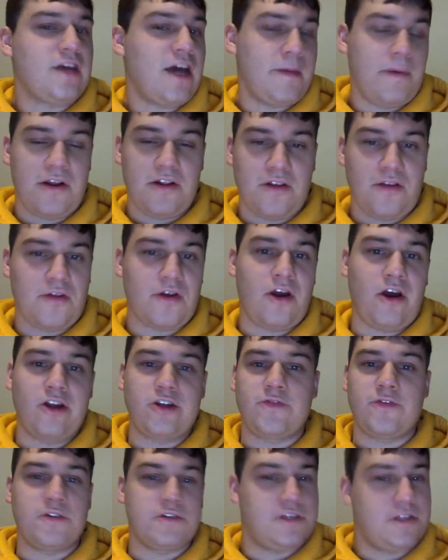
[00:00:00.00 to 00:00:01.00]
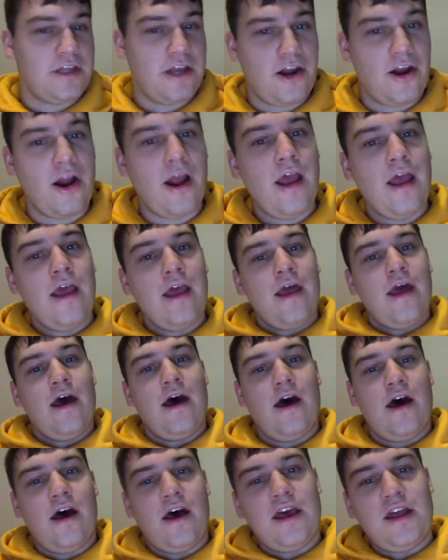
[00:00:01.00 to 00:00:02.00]
about another controversy there
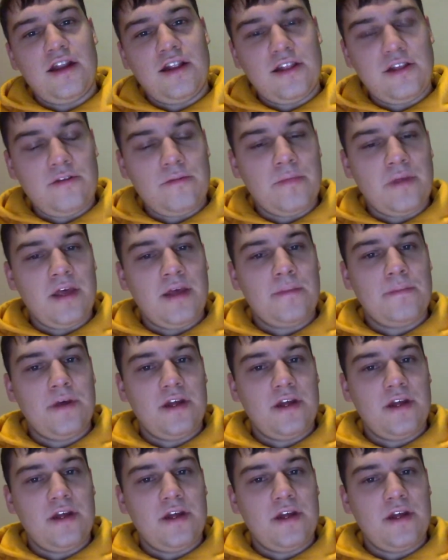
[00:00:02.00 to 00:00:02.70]
in a little bit.